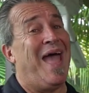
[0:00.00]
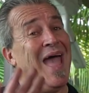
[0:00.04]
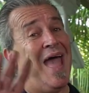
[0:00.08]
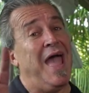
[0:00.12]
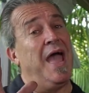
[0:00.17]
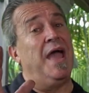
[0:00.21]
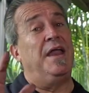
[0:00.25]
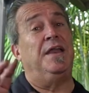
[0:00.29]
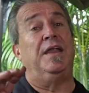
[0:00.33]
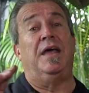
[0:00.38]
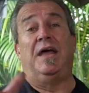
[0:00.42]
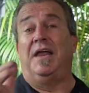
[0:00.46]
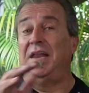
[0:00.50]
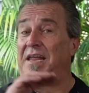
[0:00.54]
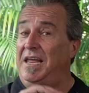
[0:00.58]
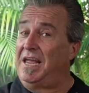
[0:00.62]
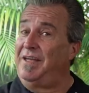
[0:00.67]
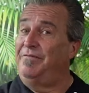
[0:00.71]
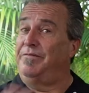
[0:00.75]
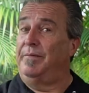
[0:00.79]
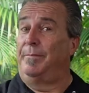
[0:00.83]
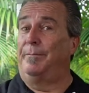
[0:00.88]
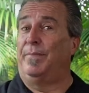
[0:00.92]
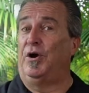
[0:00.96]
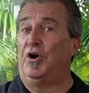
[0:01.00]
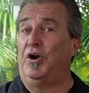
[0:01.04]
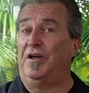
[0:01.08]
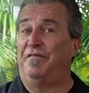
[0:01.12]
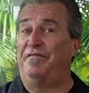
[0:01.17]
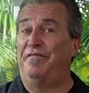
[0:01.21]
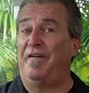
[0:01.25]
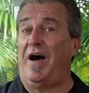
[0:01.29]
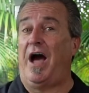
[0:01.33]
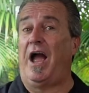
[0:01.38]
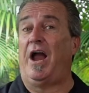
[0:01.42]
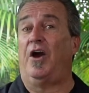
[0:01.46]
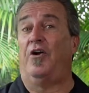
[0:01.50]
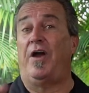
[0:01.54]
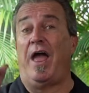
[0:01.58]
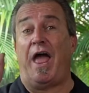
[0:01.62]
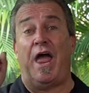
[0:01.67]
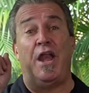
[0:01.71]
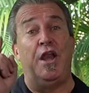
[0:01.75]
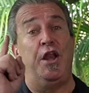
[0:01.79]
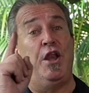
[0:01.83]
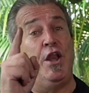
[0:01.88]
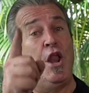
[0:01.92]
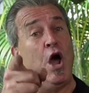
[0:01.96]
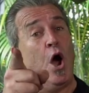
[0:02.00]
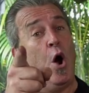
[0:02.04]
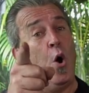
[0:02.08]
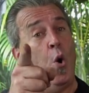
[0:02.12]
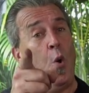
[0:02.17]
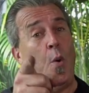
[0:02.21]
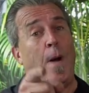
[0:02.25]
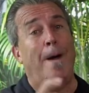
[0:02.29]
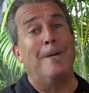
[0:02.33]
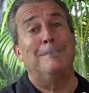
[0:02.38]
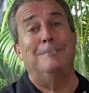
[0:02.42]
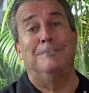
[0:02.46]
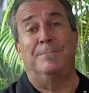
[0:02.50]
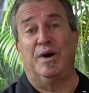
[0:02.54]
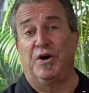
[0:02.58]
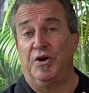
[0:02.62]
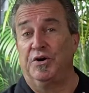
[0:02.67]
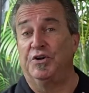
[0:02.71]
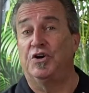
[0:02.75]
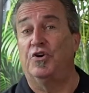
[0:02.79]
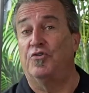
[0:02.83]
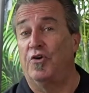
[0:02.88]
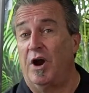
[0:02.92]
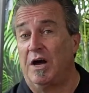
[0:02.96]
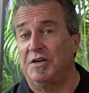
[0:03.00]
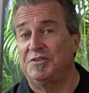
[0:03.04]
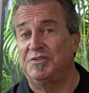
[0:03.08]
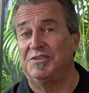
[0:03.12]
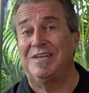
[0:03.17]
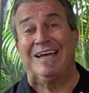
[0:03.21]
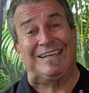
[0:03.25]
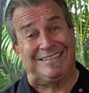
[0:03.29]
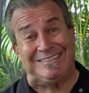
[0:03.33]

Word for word: and an even burning fire and no burnt crust.